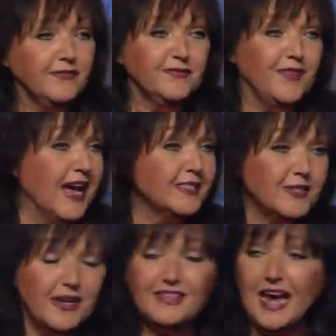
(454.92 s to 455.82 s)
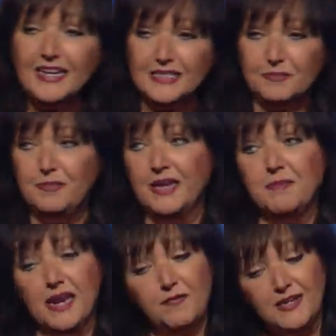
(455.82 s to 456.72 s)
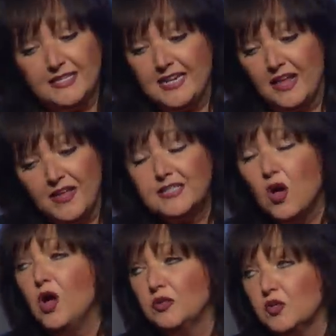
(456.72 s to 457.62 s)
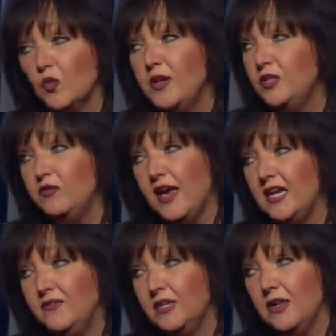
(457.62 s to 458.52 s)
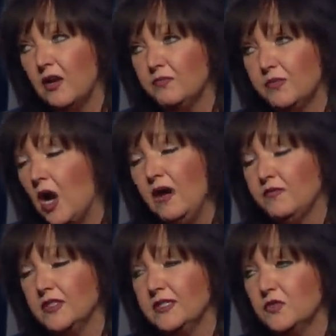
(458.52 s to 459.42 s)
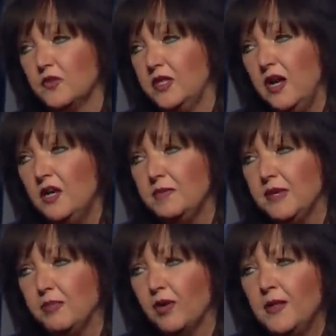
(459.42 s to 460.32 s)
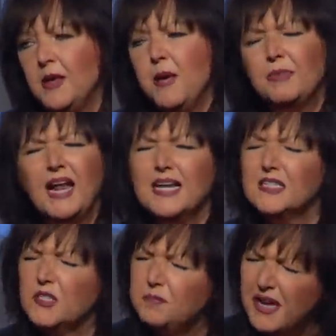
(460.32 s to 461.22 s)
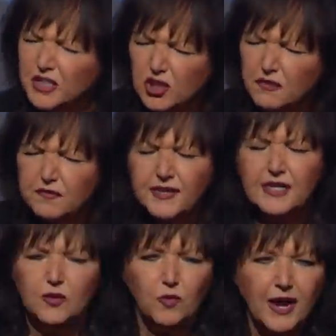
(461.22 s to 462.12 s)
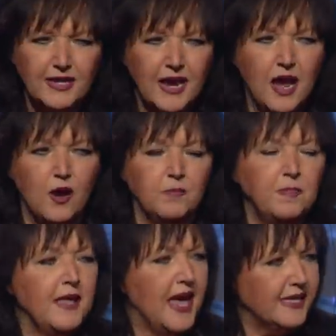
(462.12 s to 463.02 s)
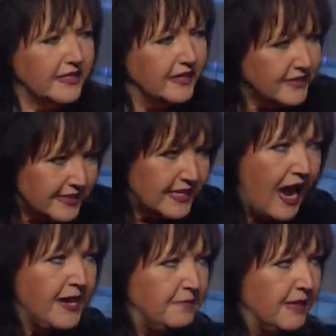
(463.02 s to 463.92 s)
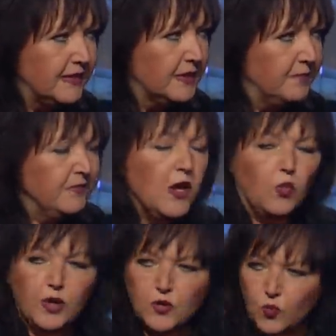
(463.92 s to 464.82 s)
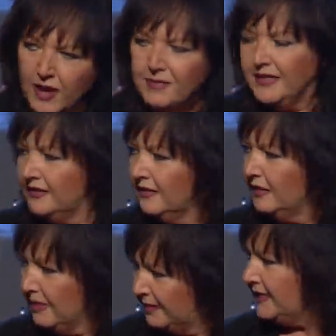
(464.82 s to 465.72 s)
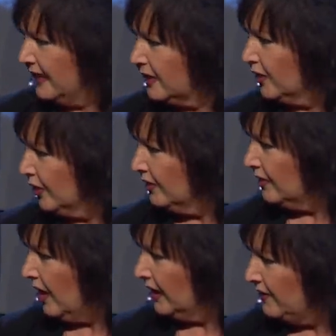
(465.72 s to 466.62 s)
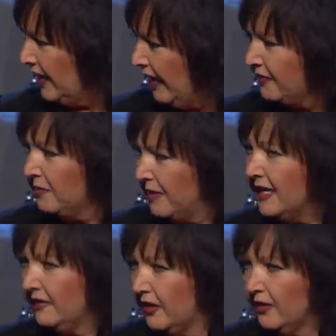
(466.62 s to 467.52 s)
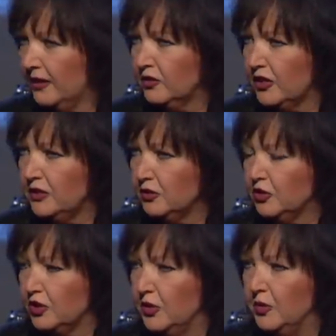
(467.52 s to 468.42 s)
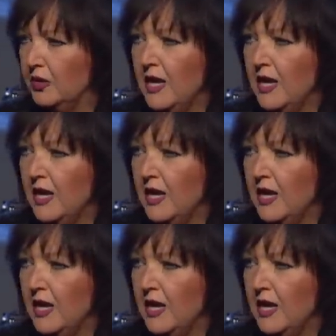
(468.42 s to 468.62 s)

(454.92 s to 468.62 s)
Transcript: That is being manifested. Now, that's also, we do that even in our conferences for the young people. But I especially feel it right now as an assignment with women in particular, not leaving out the men, they're intercessors too.